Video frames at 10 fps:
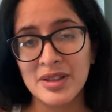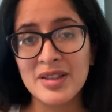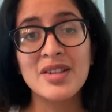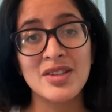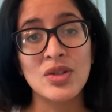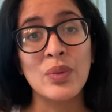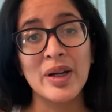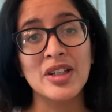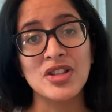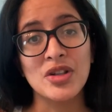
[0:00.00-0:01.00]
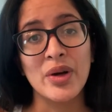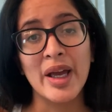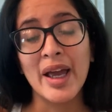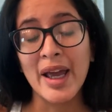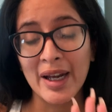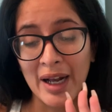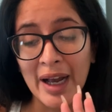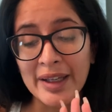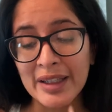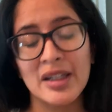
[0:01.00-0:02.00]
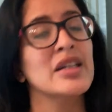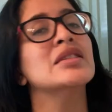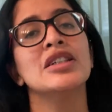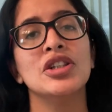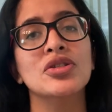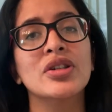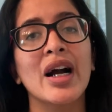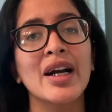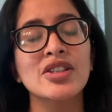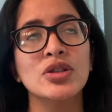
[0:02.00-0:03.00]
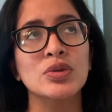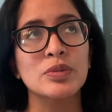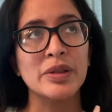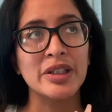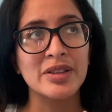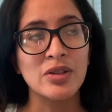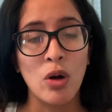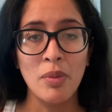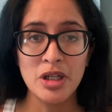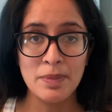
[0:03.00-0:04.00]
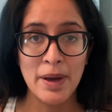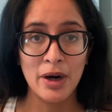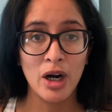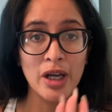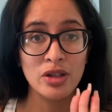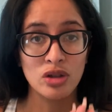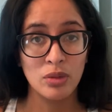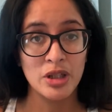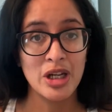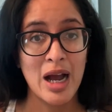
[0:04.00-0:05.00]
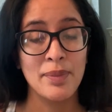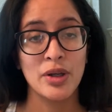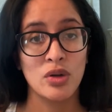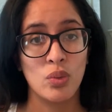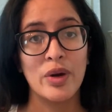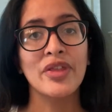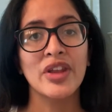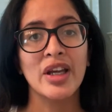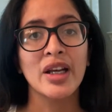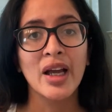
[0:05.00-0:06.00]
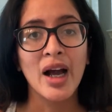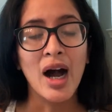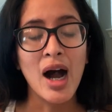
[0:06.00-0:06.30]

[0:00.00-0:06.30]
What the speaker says: this is the way to do it. And I guarantee you guys, you will be so much better and so much happier with it.